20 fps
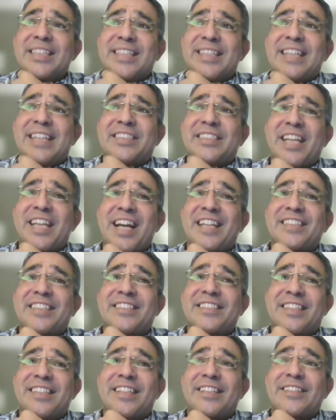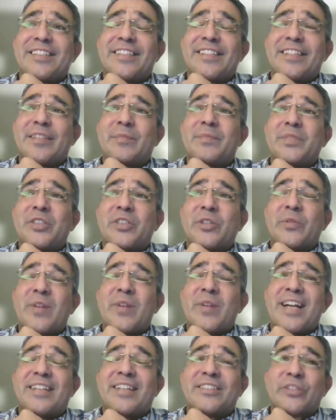like that challenge, and like, yep, you're
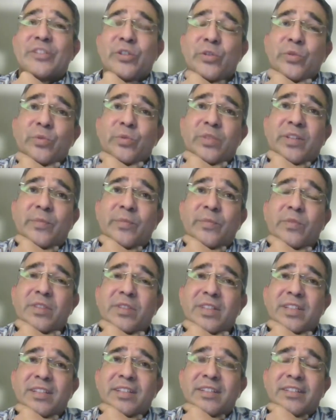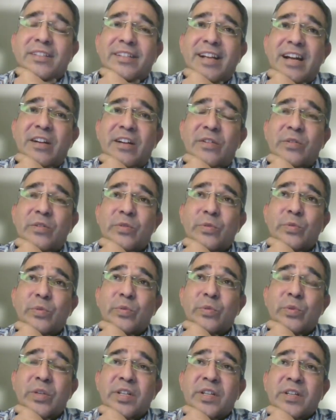right. So
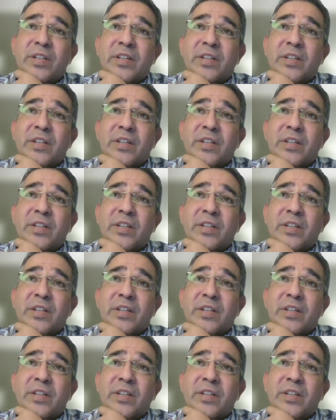the